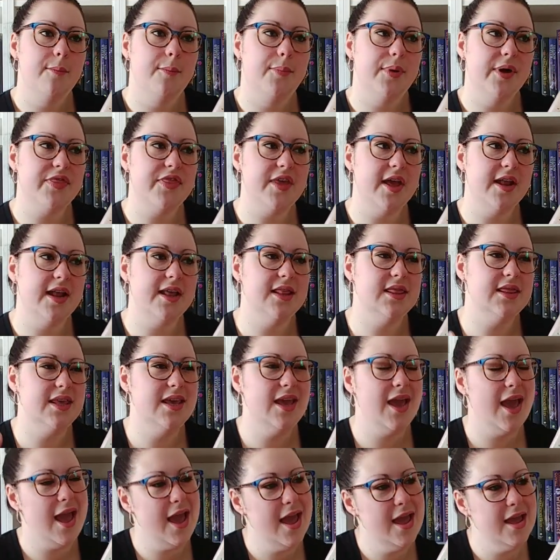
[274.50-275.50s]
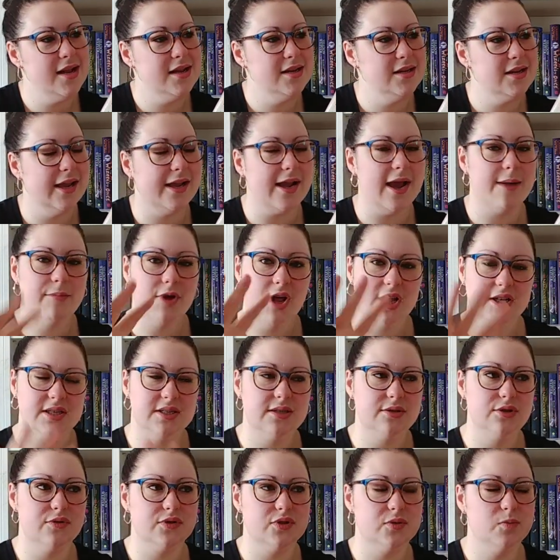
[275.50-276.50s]
but then at the end like i'm
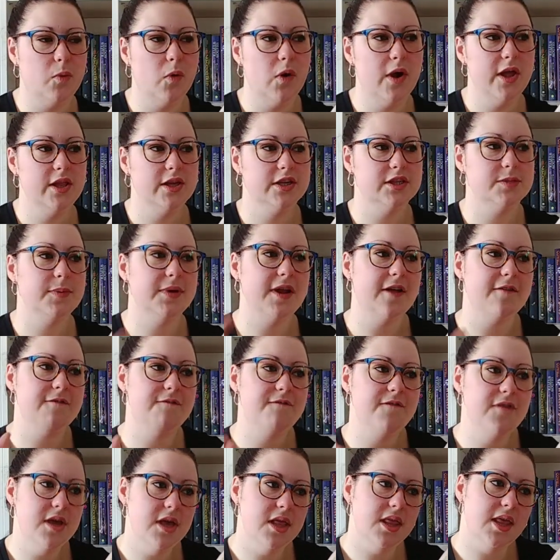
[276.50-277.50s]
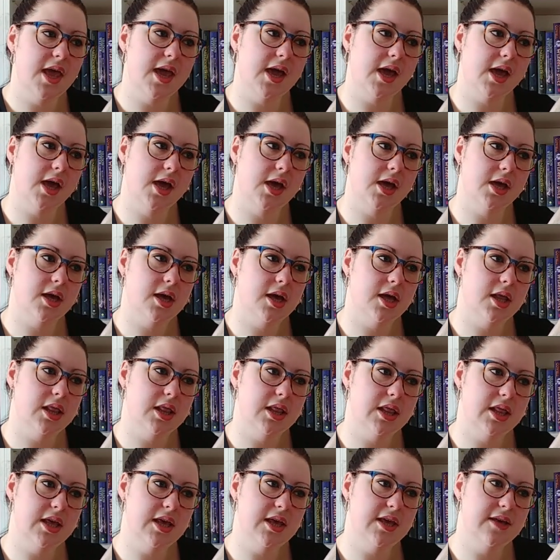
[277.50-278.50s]
not no spoilers but i feel like
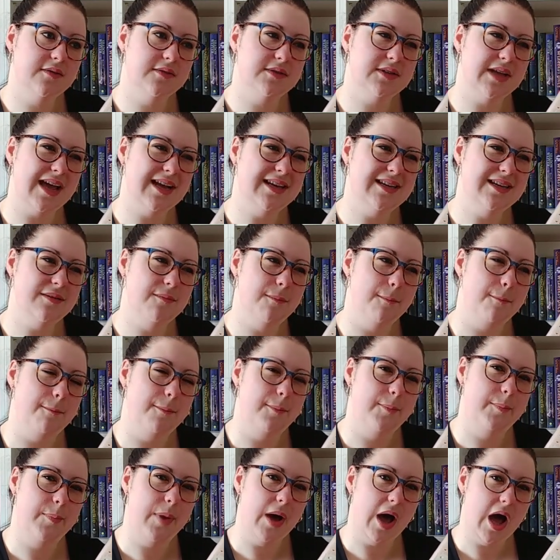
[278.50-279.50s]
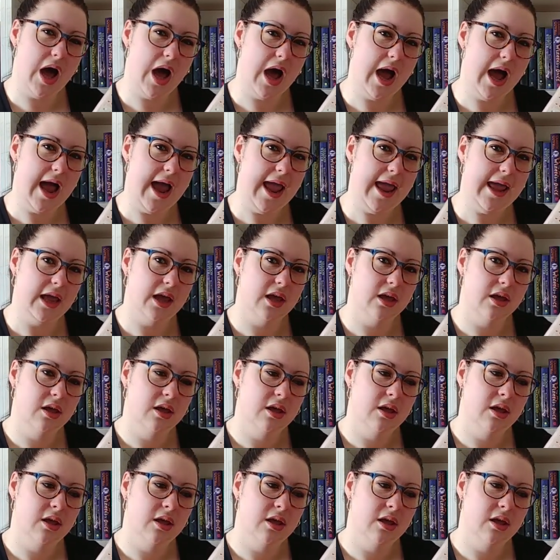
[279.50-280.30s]
cleves i didn't buy